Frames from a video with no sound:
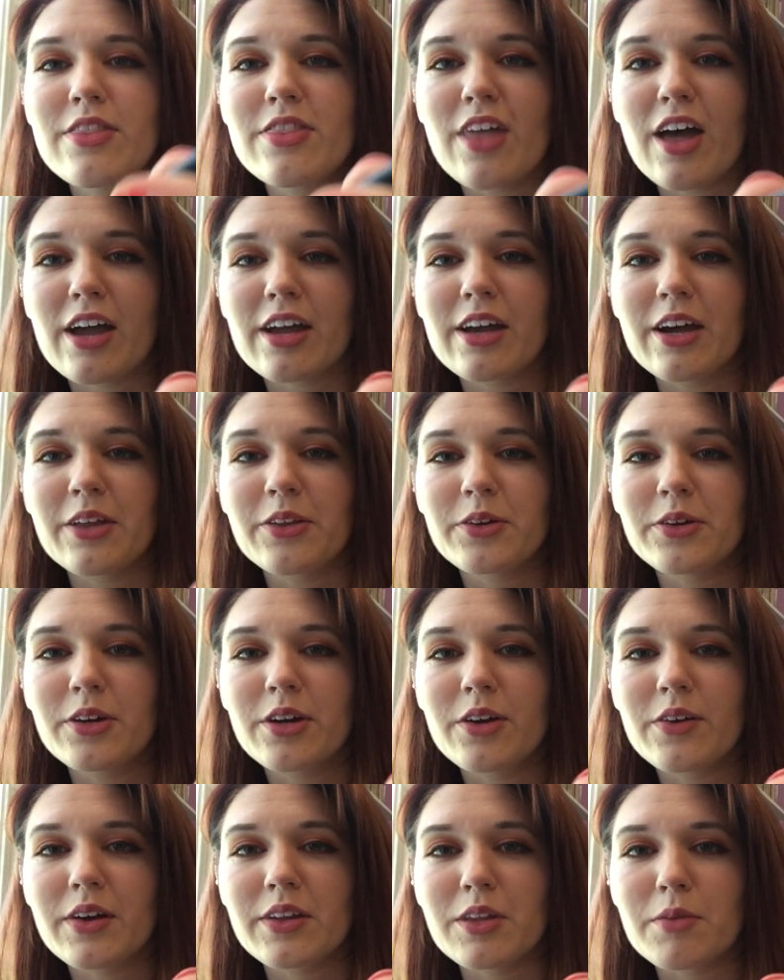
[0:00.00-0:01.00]
That color
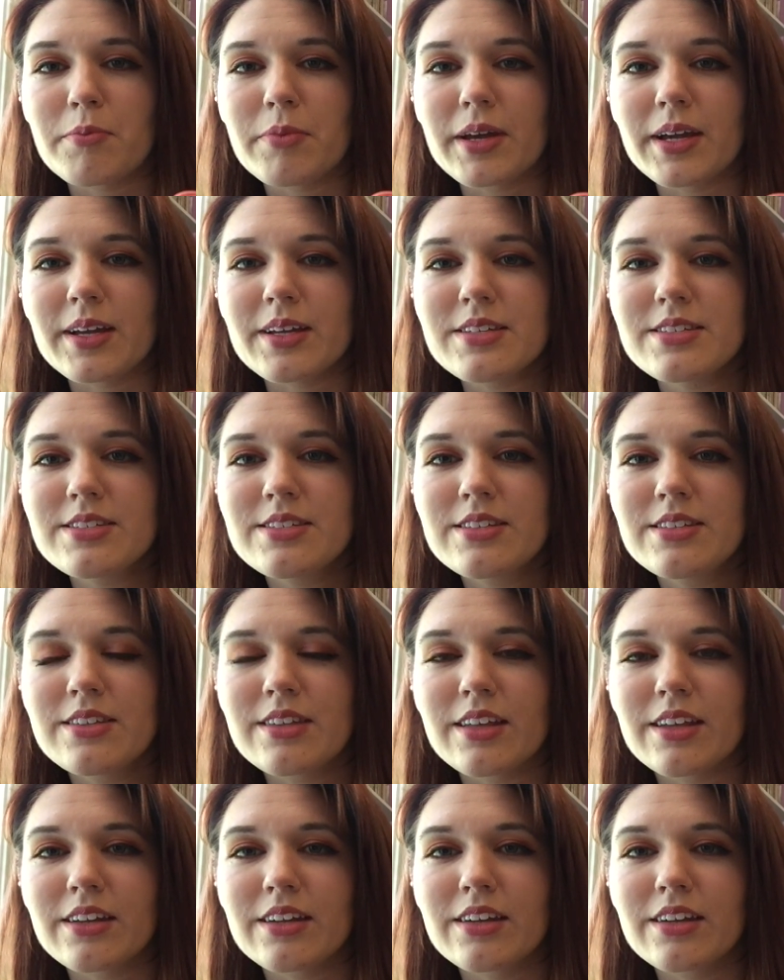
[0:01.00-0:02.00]
around the base,
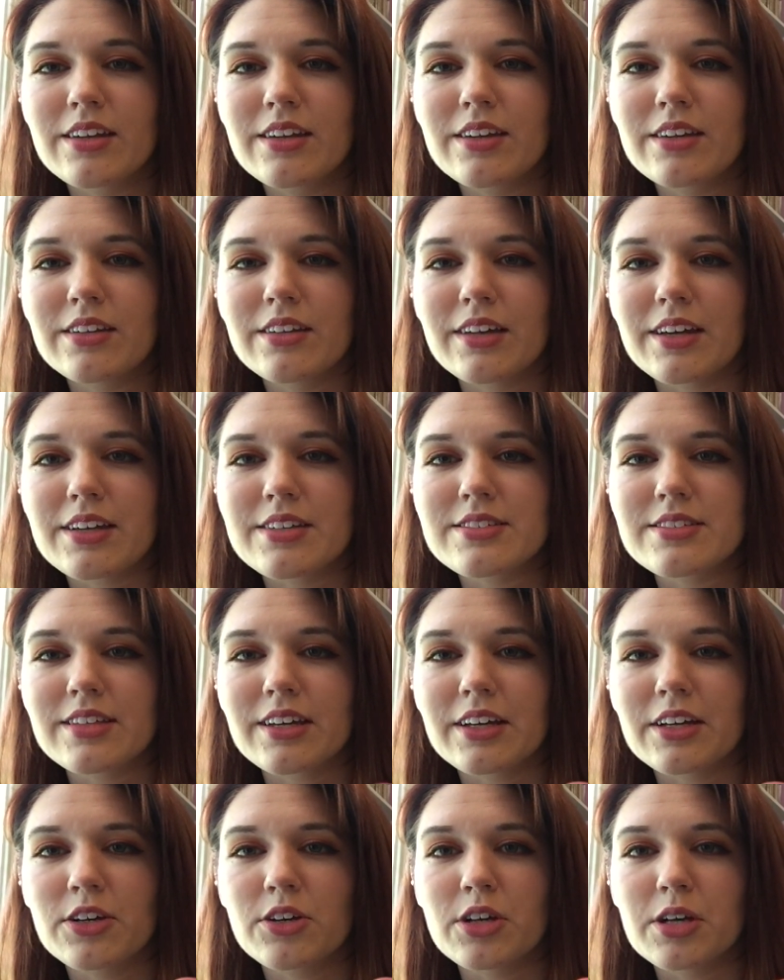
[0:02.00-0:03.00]
that nice
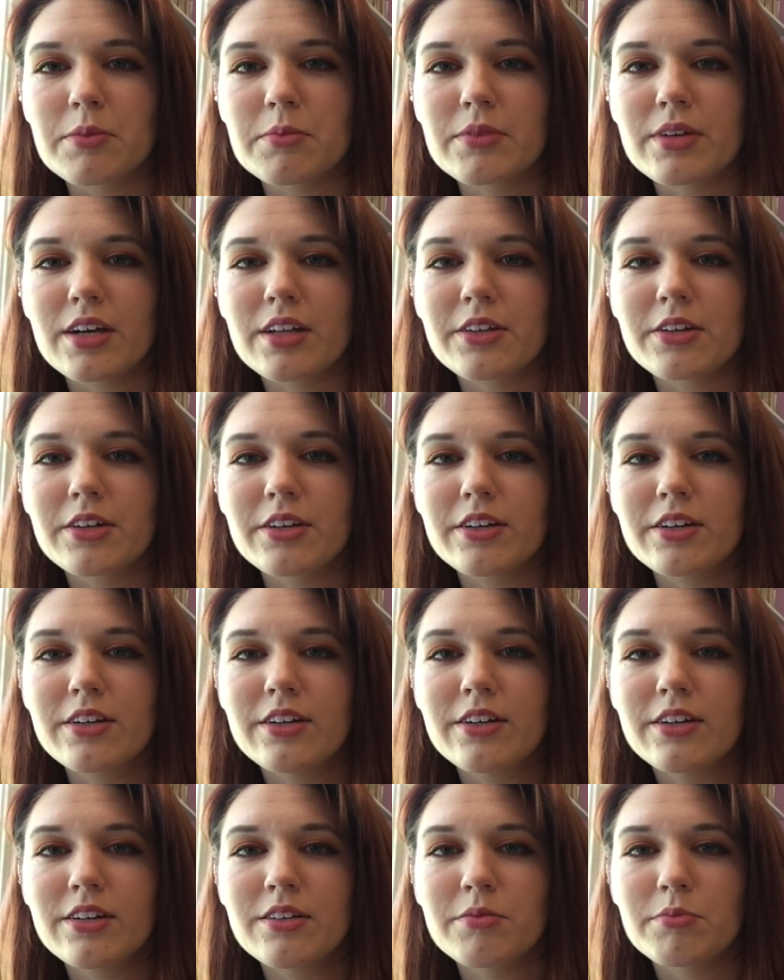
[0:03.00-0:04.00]
like cream color,
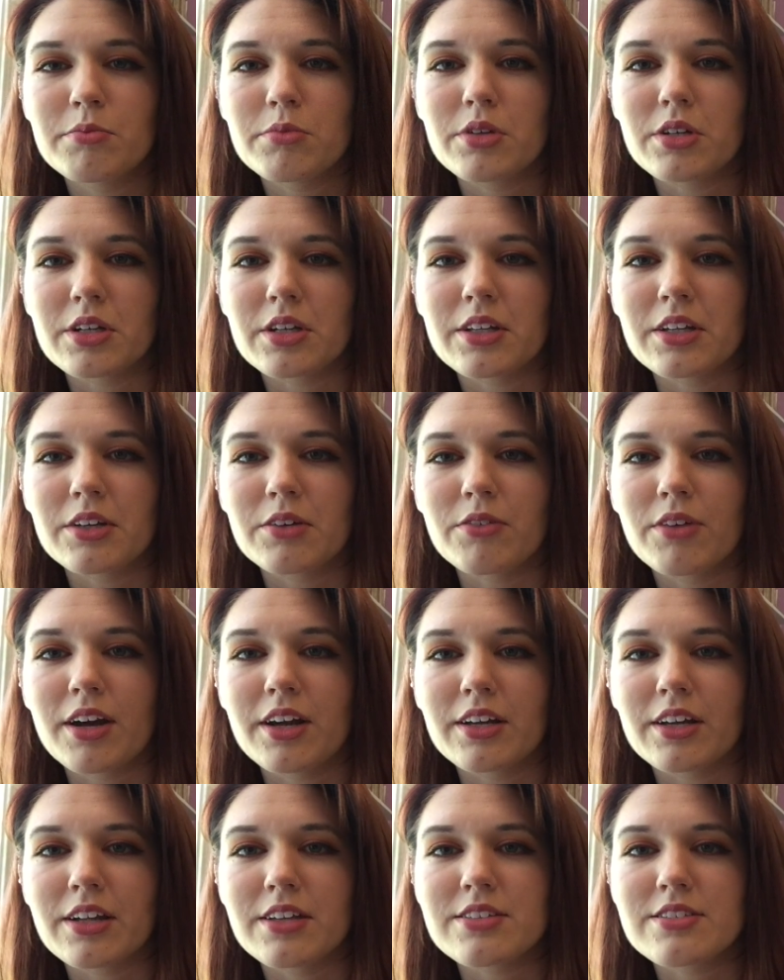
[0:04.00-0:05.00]
I'm putting it like
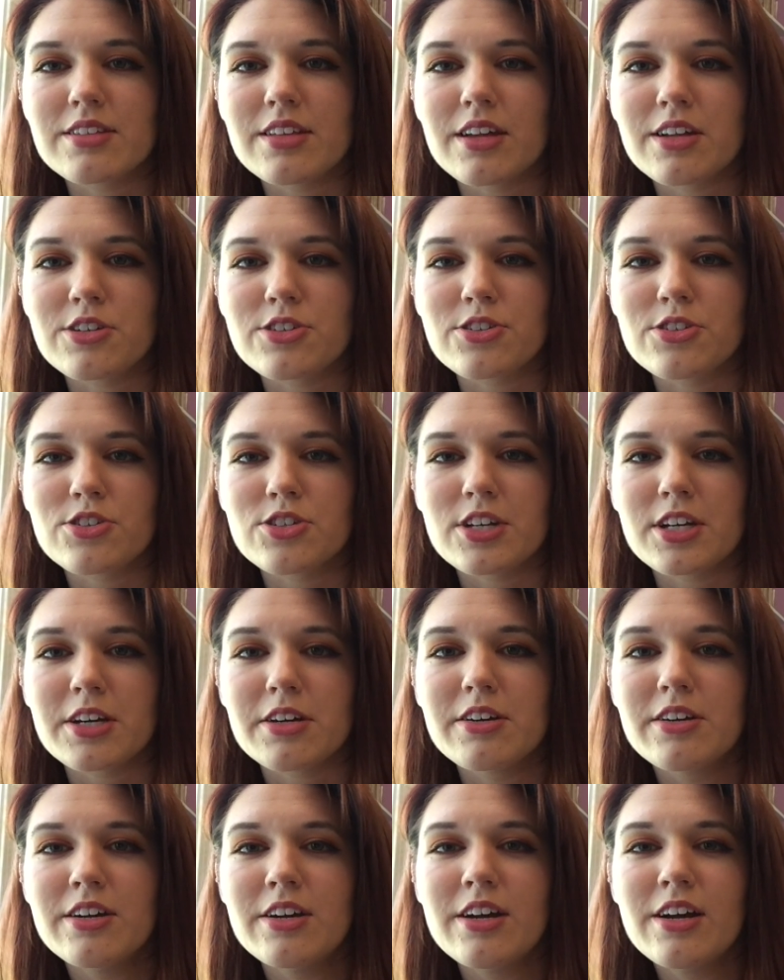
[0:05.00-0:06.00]
right against the edge of the chair,